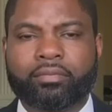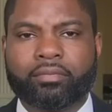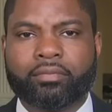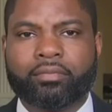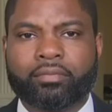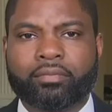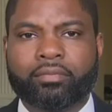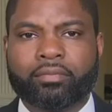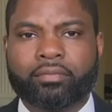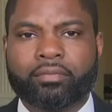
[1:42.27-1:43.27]

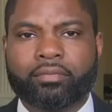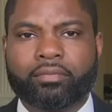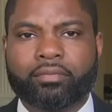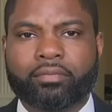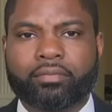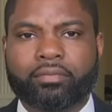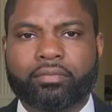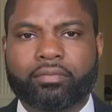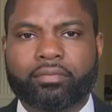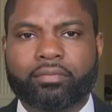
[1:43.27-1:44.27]

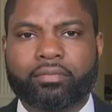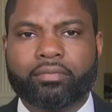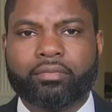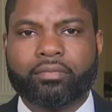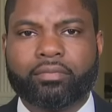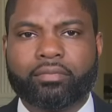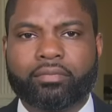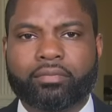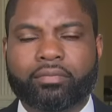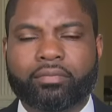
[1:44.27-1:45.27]

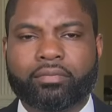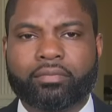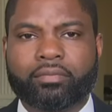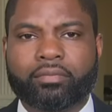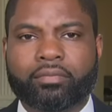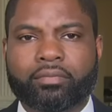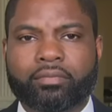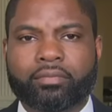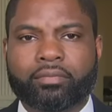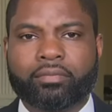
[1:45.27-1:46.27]

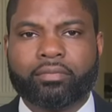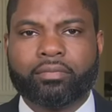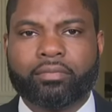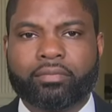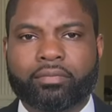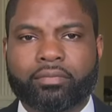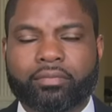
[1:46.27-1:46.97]
[no speech]